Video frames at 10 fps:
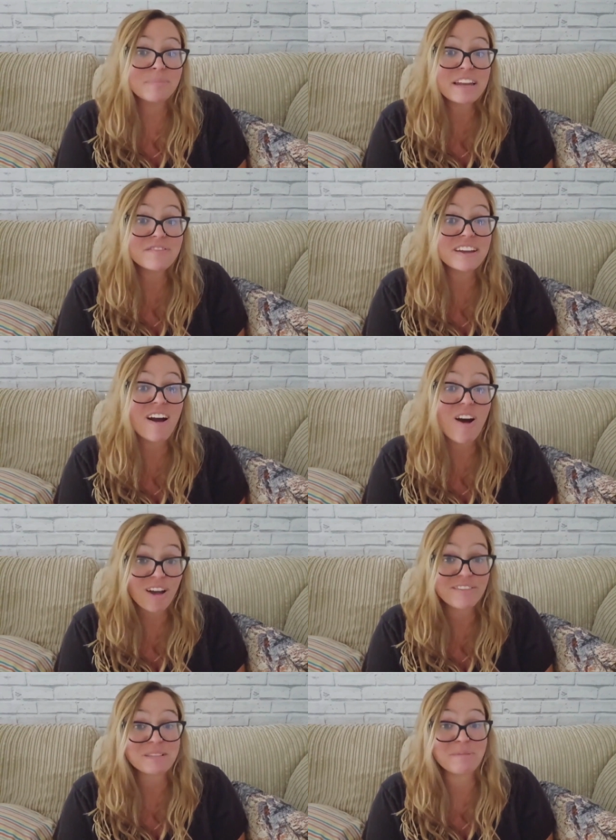The benefit
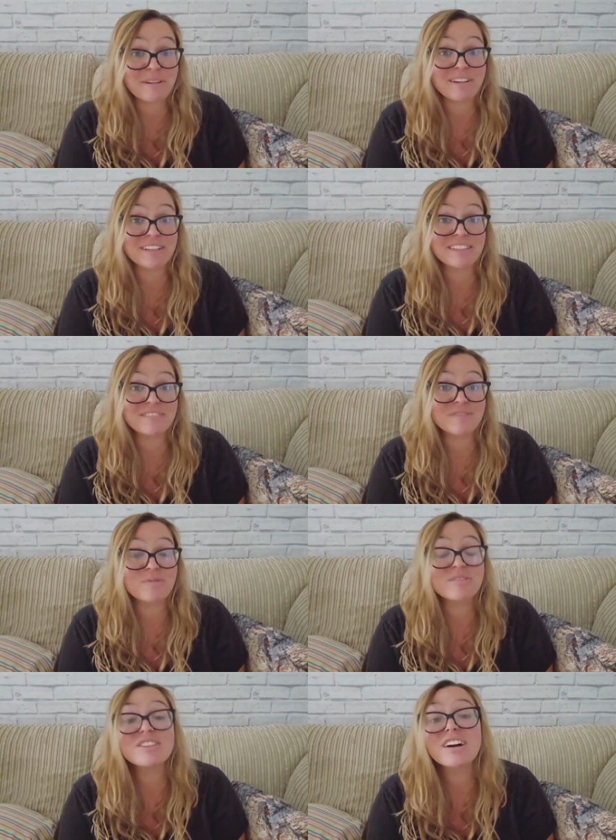I've experienced
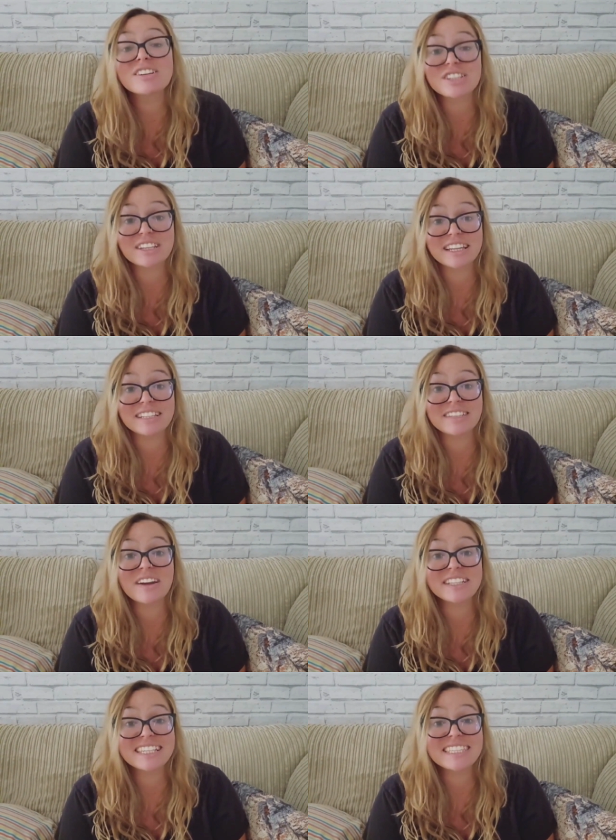from the reduction in
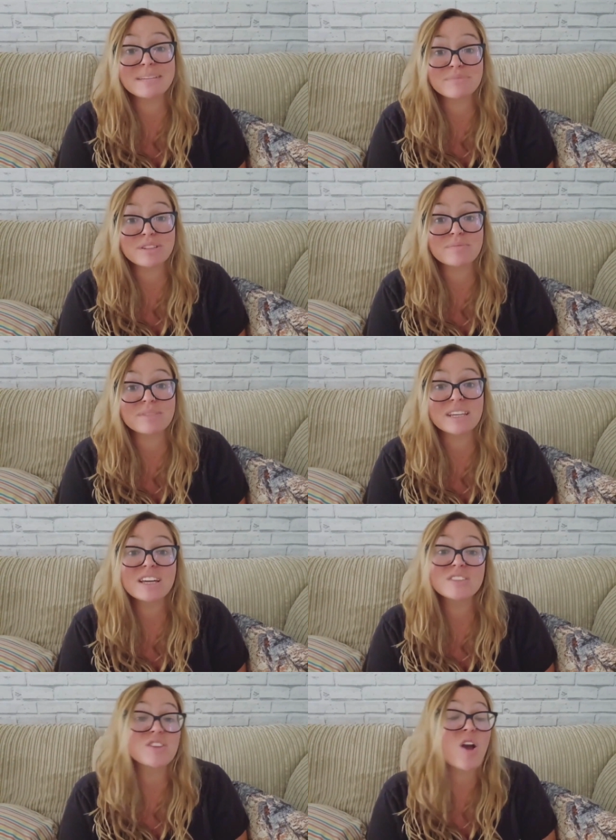tinnitus symptoms
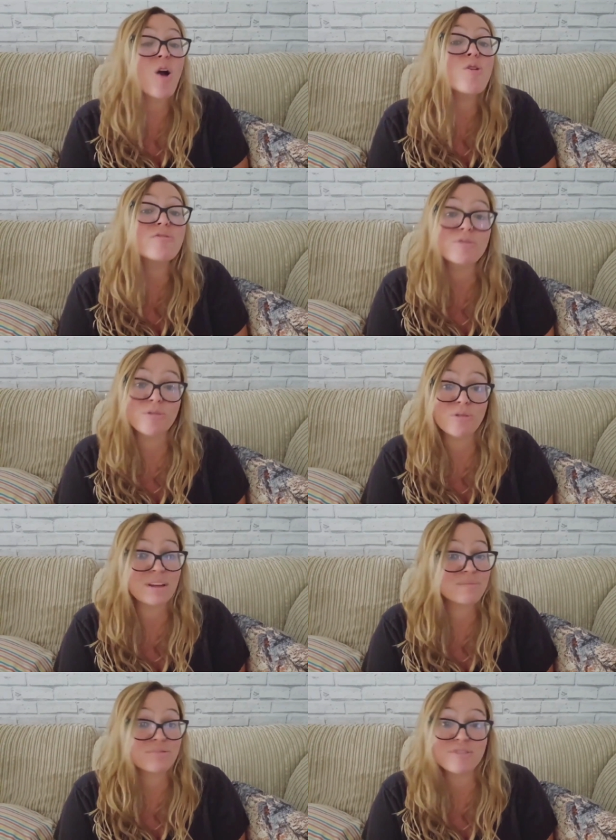to the
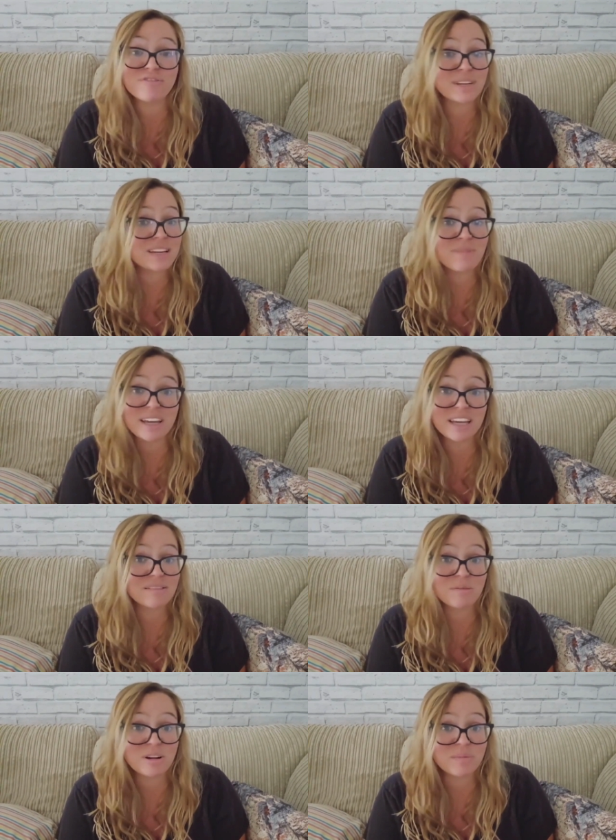overall improvement in my
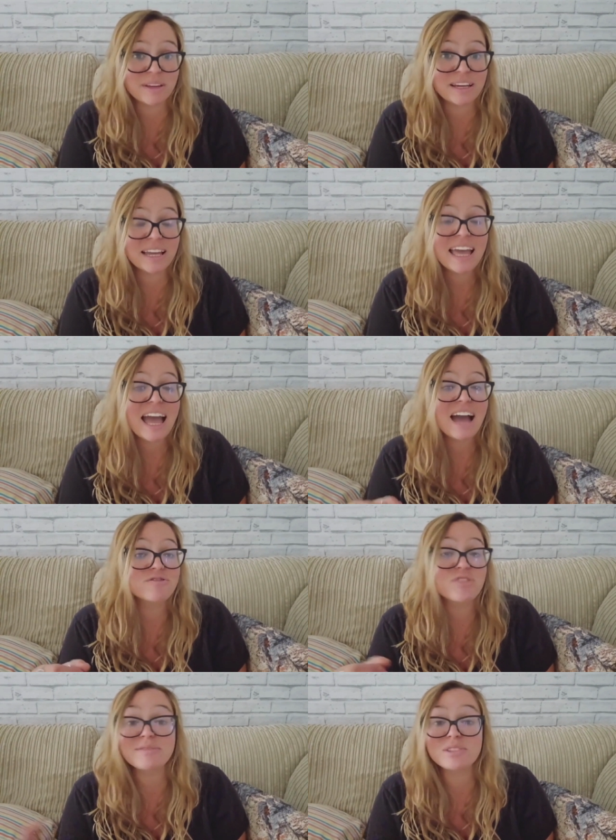hearing well-being
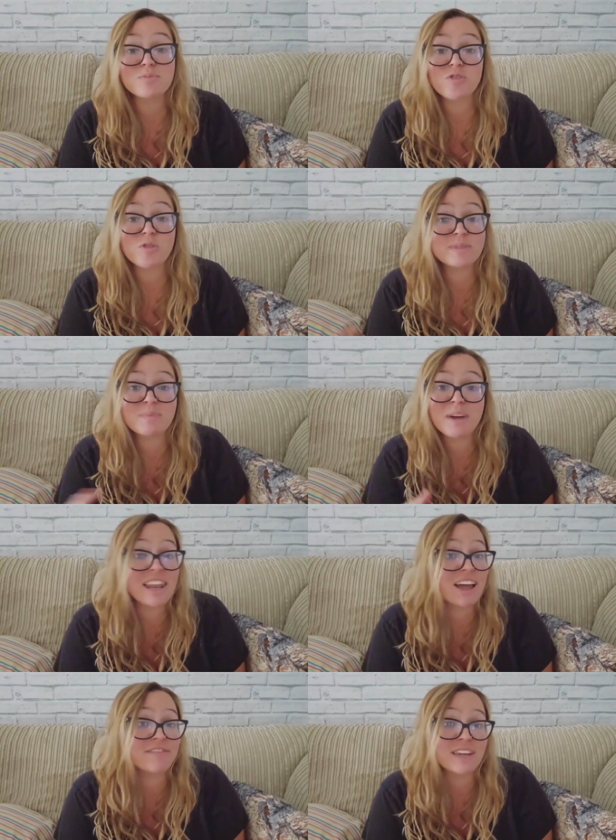have transformed
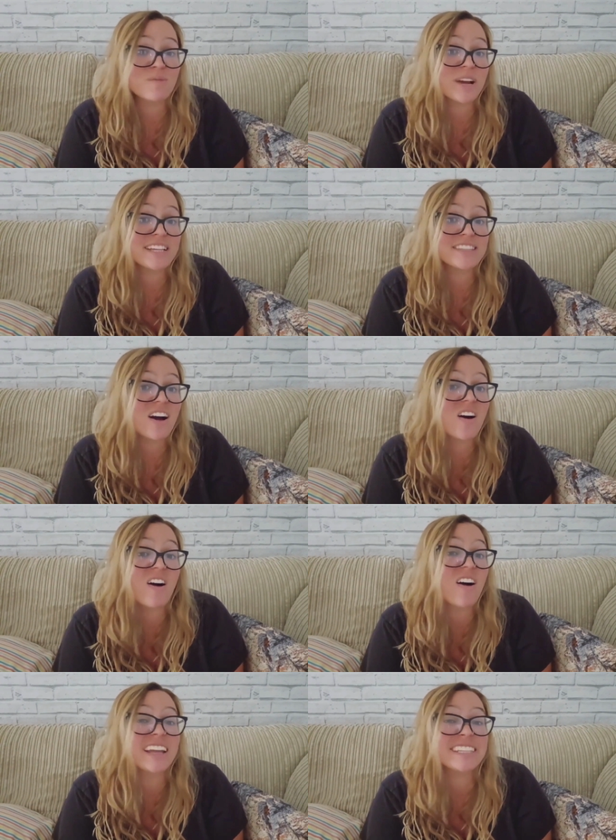my life in ways that
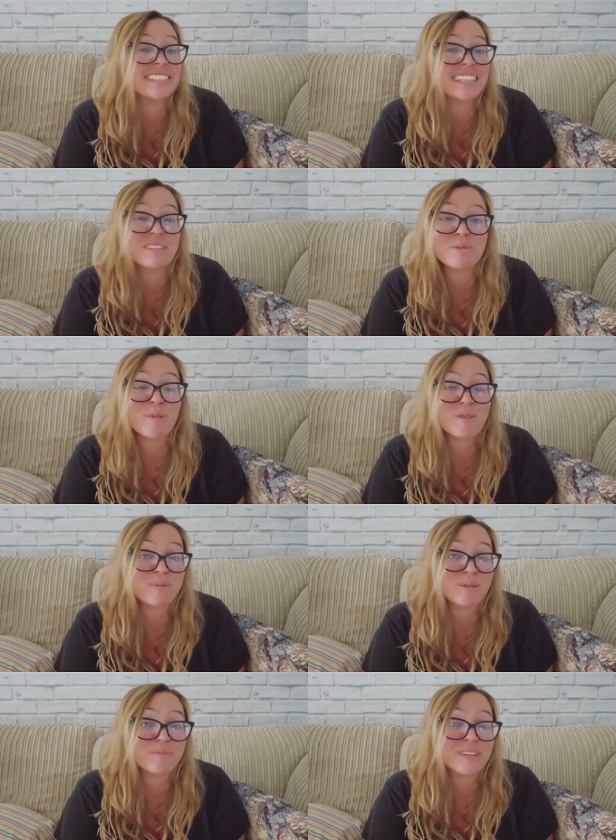I didn't think was
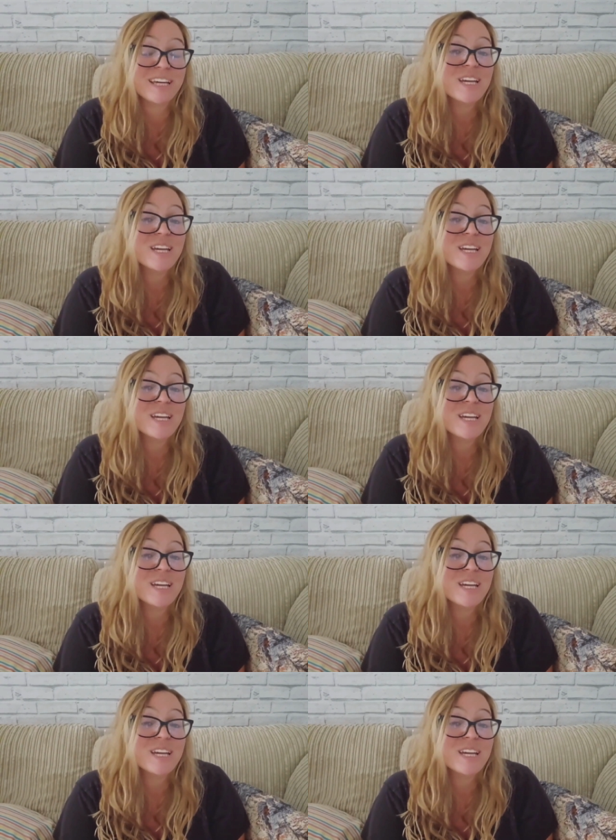possible.